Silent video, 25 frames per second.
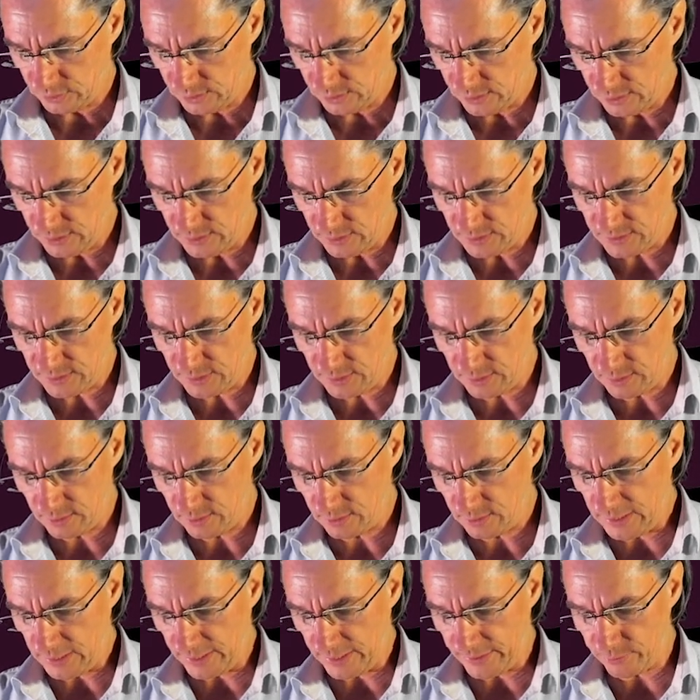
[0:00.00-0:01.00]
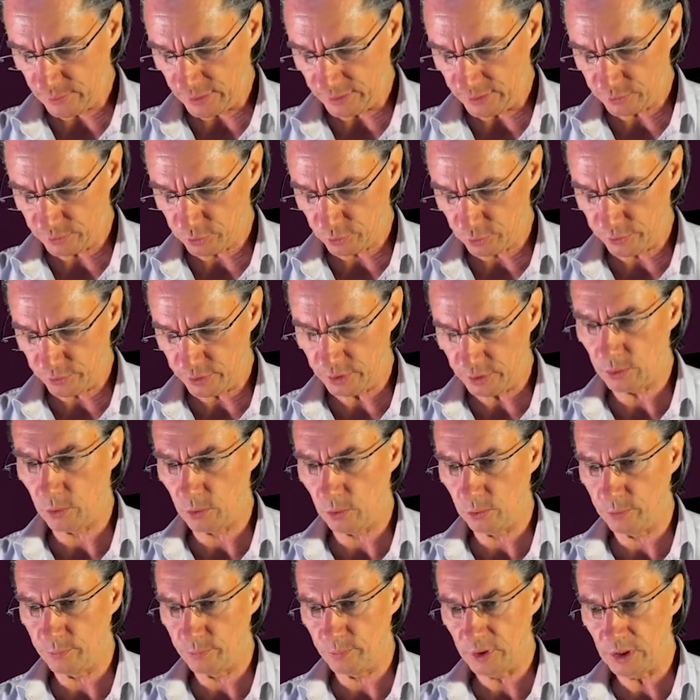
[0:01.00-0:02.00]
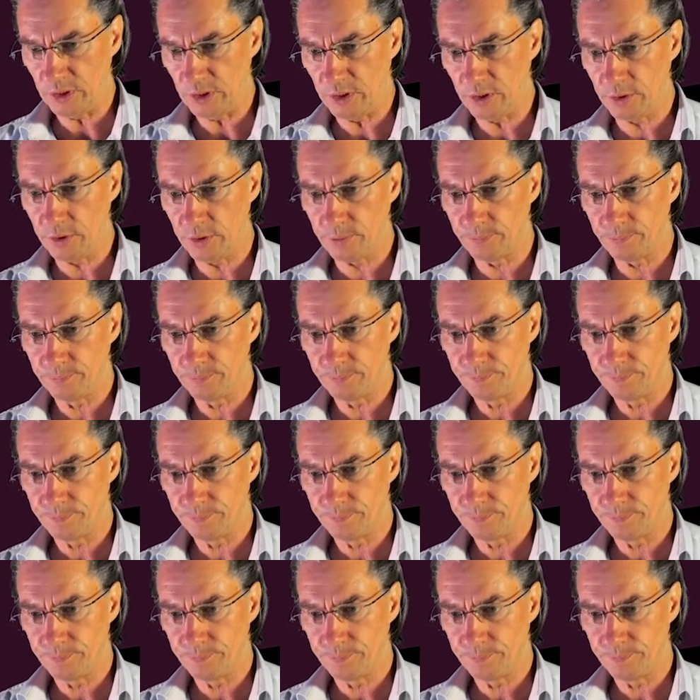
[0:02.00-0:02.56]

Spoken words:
It's in the directory called media.